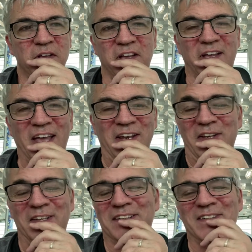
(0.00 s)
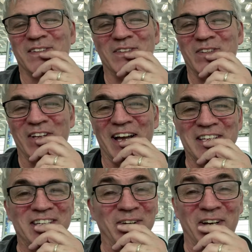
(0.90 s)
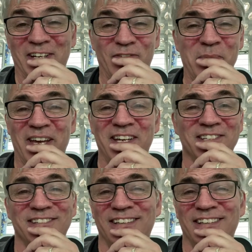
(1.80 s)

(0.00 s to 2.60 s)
Again, the guys here are kind of amazed.